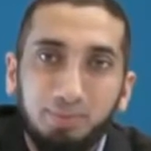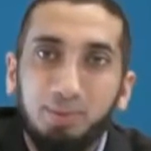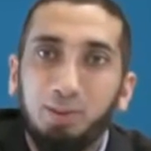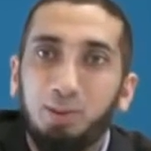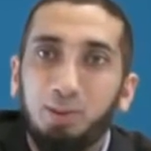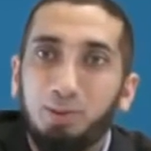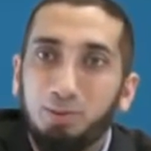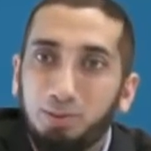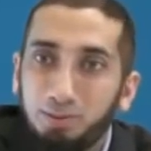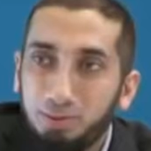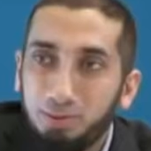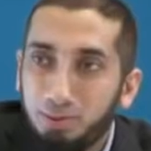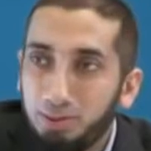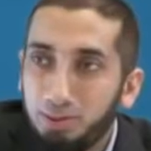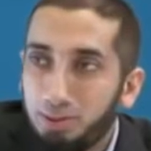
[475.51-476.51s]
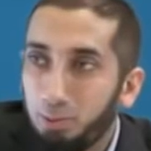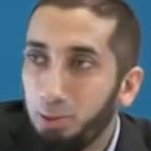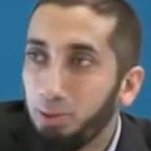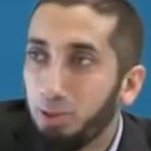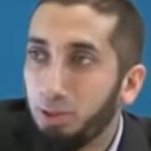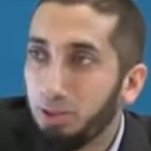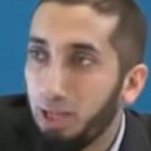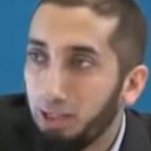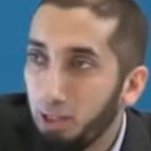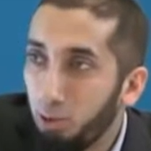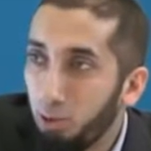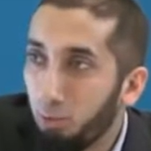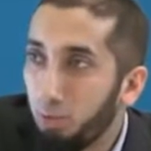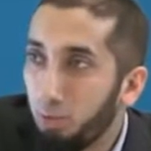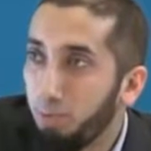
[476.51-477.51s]
You know, somebody who's attacking
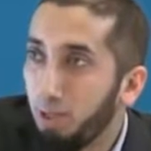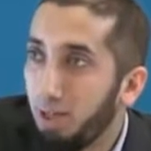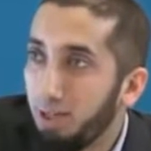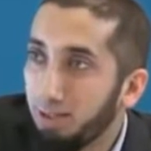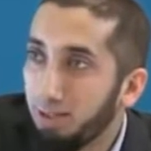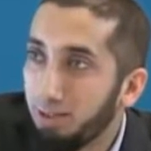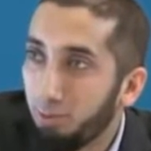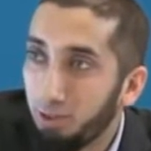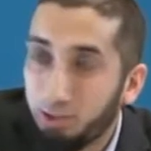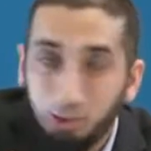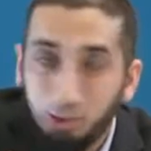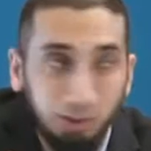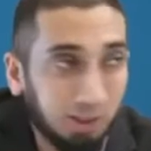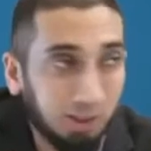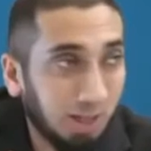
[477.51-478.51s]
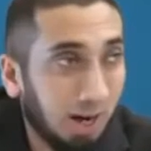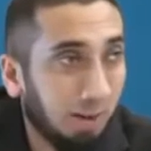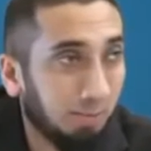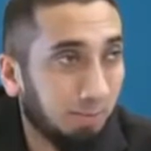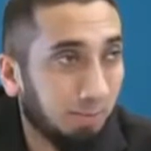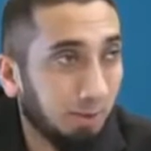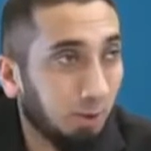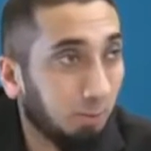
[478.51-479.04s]
you from behind wants you to stop.